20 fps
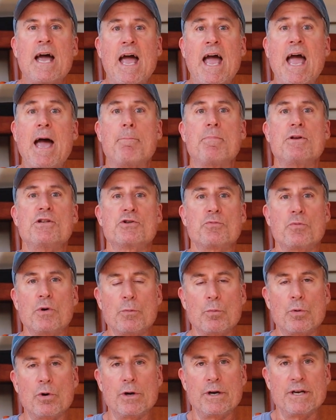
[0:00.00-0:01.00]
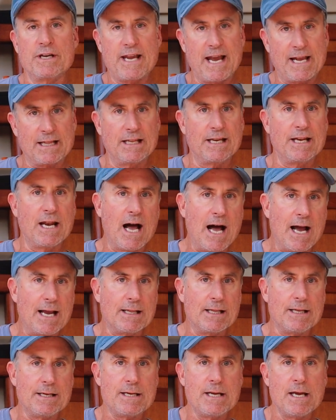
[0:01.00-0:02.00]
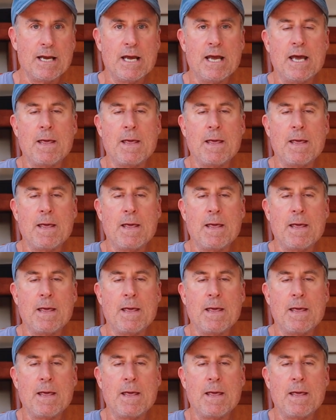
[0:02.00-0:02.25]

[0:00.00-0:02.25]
happens when we're in Catalina Island